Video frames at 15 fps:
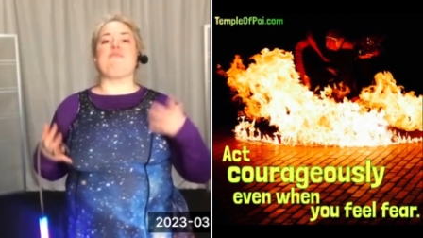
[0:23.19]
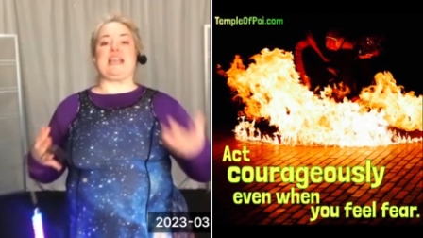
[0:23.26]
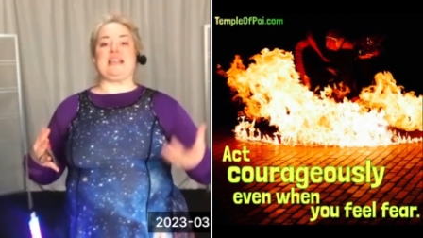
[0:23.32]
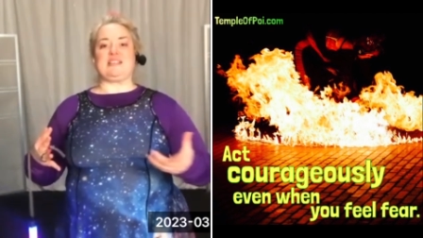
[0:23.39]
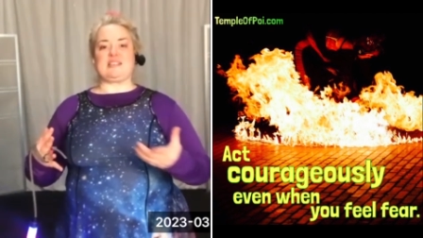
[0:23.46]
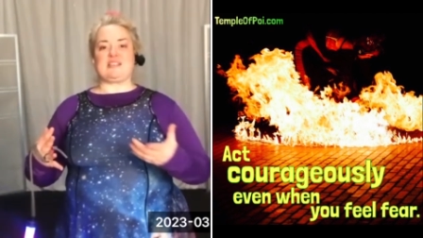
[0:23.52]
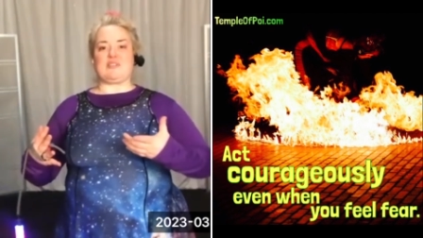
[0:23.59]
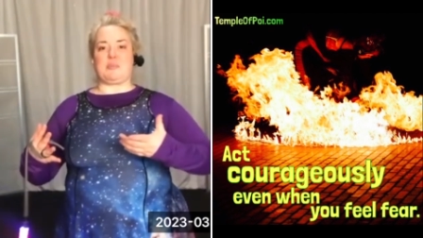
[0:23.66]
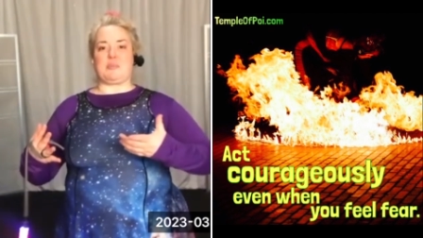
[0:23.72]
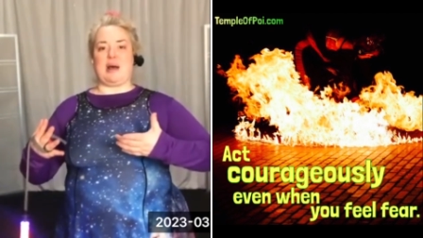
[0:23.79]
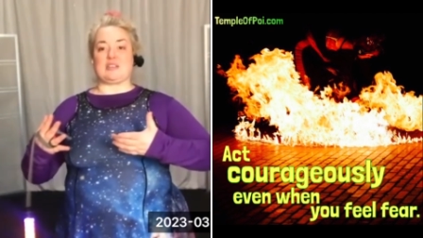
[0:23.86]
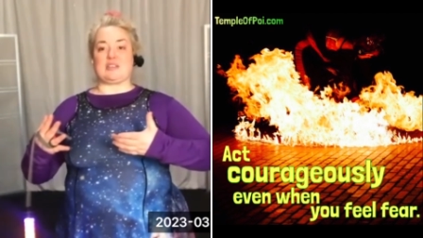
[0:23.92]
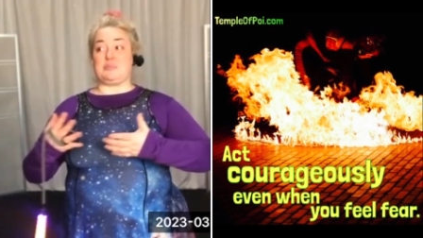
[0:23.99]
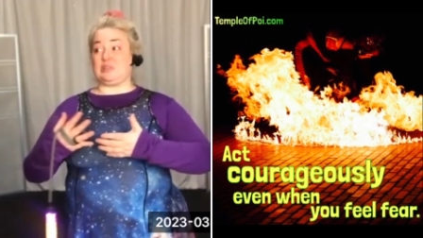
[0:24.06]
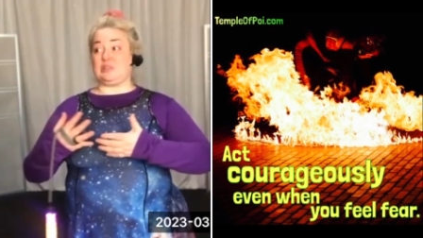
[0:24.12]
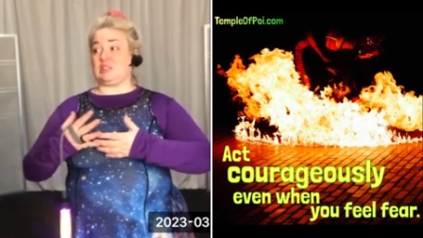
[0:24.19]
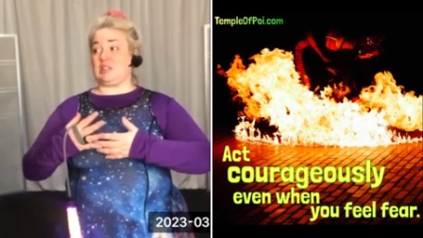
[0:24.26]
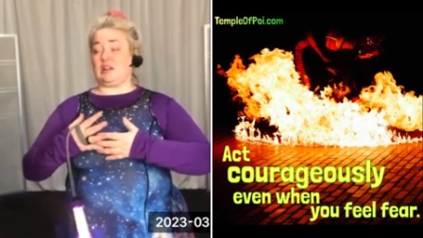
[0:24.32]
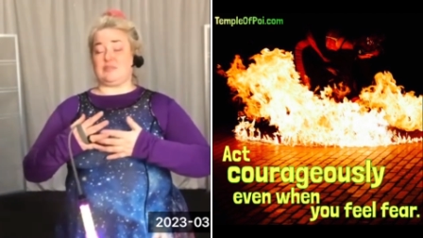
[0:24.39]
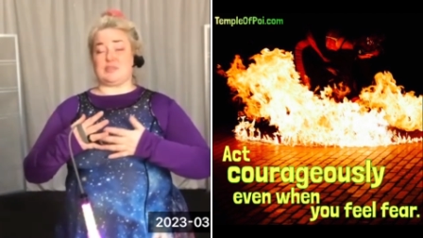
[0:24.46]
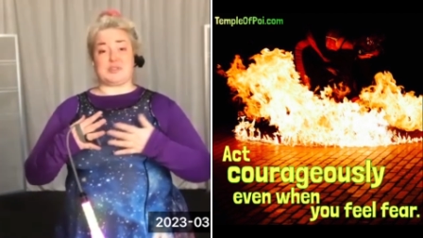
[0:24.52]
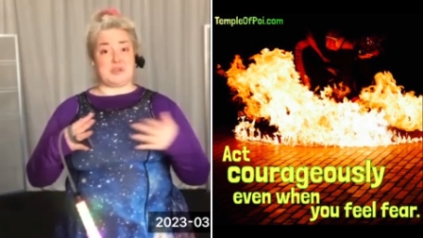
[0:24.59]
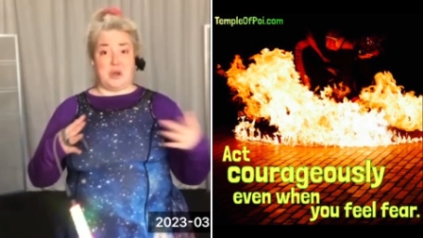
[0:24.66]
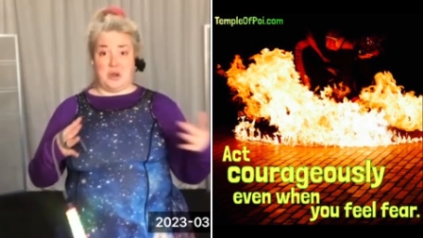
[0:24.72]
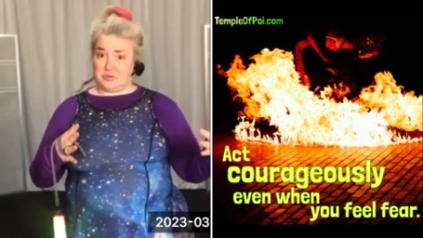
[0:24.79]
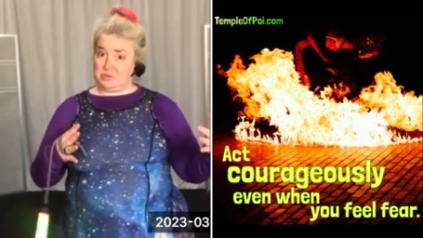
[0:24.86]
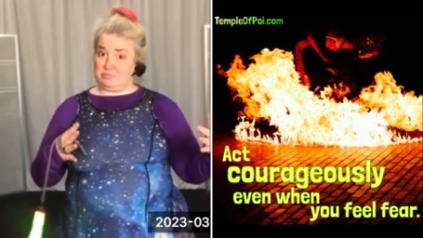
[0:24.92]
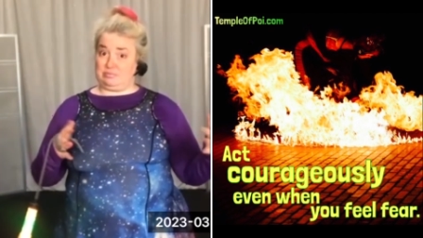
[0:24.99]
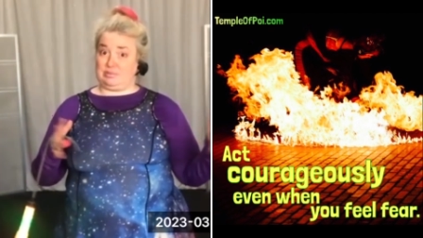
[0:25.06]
face of the possibility of assault?